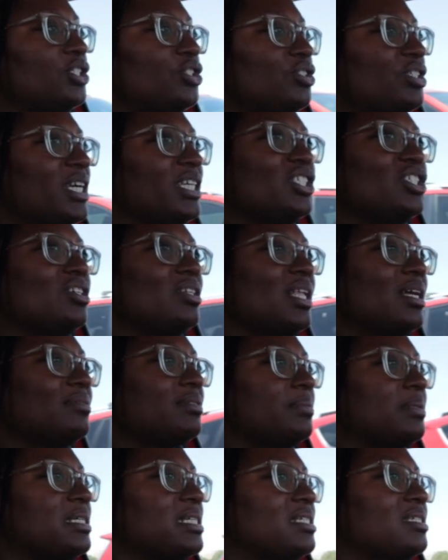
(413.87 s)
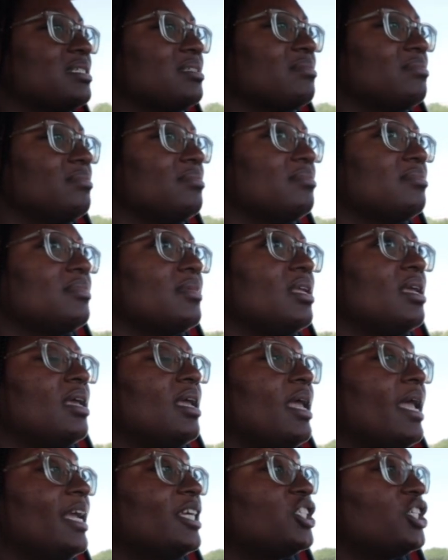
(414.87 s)
you change your gloves, please?
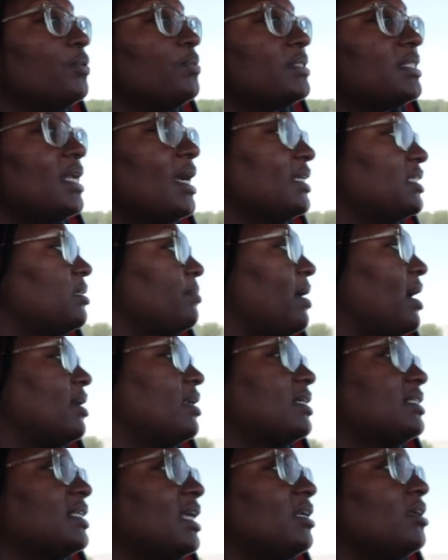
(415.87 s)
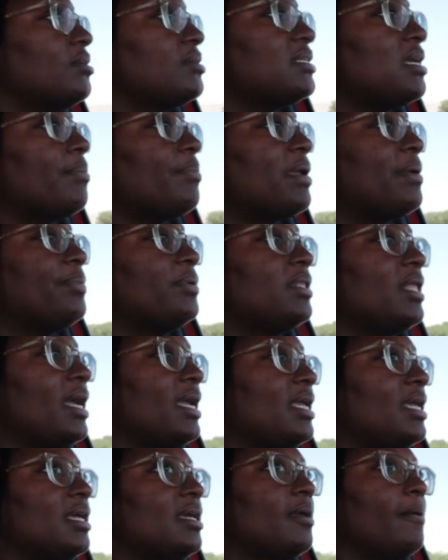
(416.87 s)
And she was nice about it, because I know some people
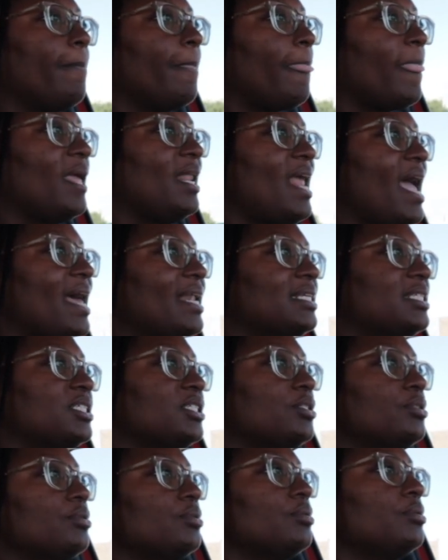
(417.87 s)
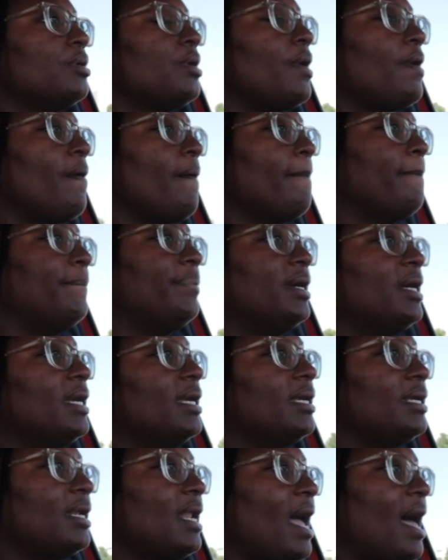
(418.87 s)
like get an attitude,
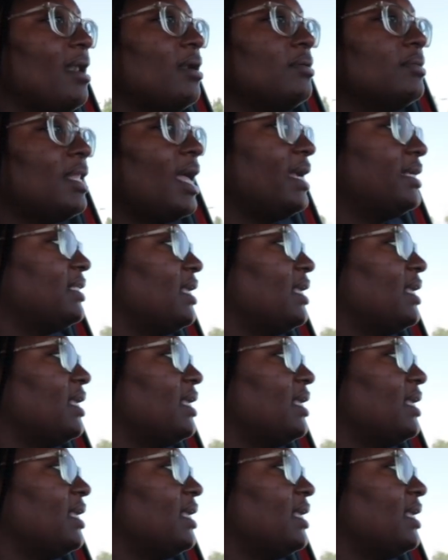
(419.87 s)
but I don't like